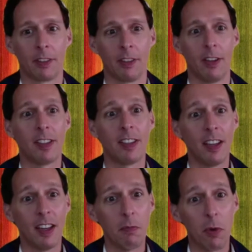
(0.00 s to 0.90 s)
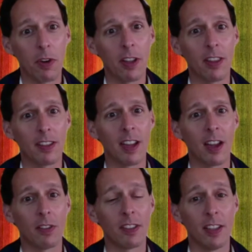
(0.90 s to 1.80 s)
On a Sunday morning, this
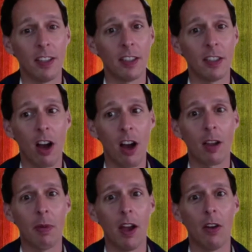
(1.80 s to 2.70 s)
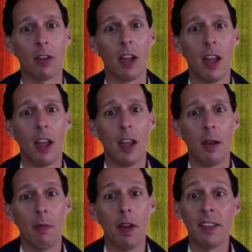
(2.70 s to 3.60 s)
sounds silly to talk about,
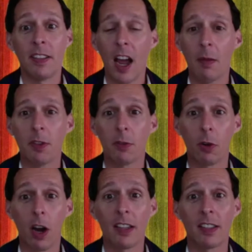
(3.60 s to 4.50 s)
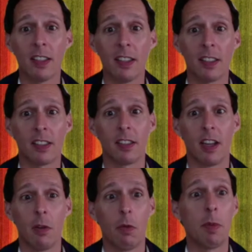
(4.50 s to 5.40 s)
but in times of crisis,
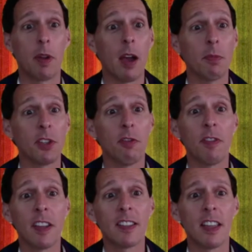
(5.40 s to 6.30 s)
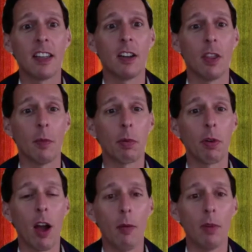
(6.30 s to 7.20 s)
we become so fixated on the
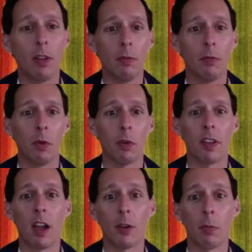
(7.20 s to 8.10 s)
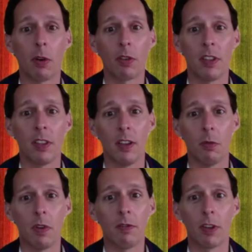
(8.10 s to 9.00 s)
problem or the other person that
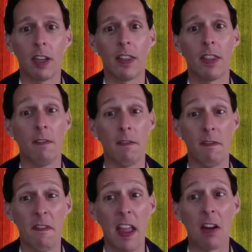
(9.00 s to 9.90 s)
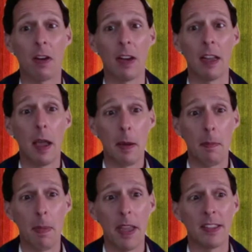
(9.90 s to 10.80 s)
we forget the very
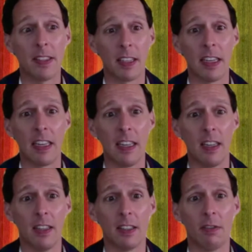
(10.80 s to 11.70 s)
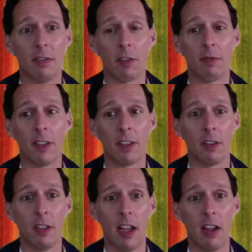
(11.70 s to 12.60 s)
basic needs of our
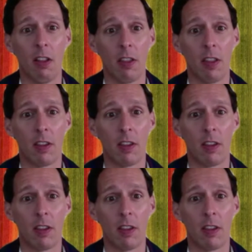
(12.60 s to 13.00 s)
physical health.